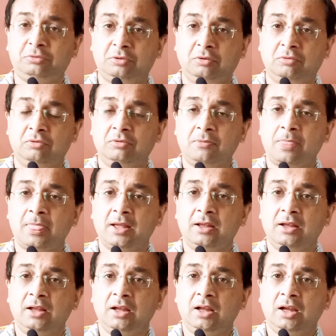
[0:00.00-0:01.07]
to know.
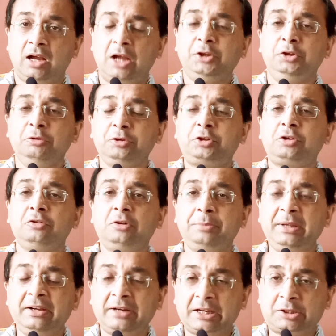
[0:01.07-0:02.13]
You should
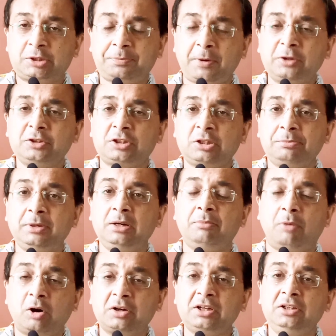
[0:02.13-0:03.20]
be responsible,
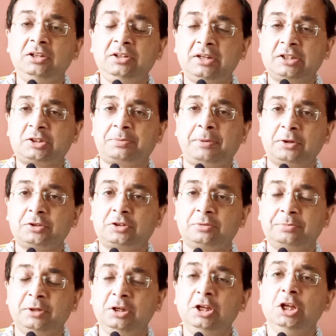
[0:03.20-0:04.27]
morally
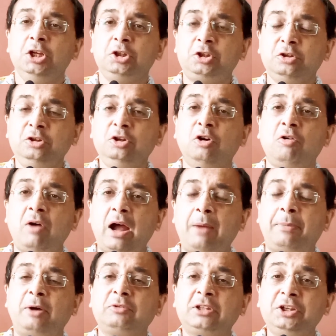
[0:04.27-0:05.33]
responsible, to know
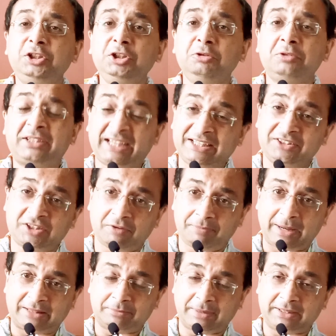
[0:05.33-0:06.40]
about the new trends
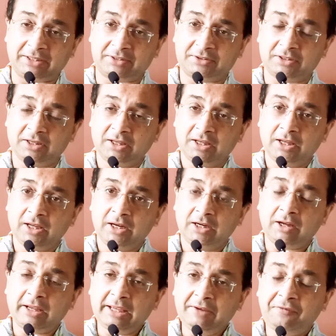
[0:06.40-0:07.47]
of mathematics.
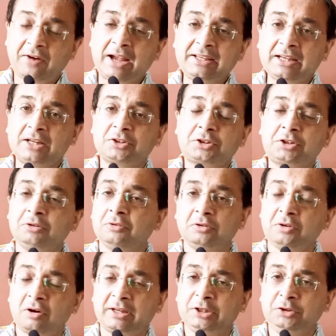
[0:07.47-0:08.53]
Now, if I ask
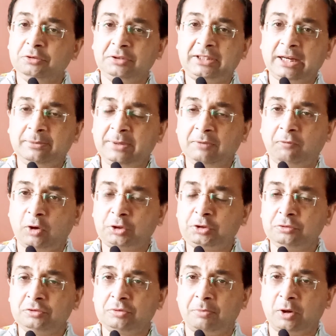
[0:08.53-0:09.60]
you, okay, you tell me what
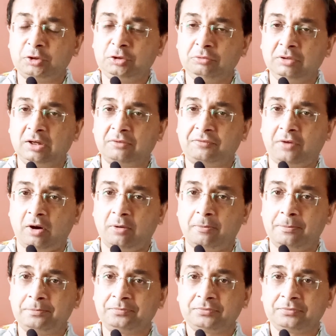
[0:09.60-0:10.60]
is modular form,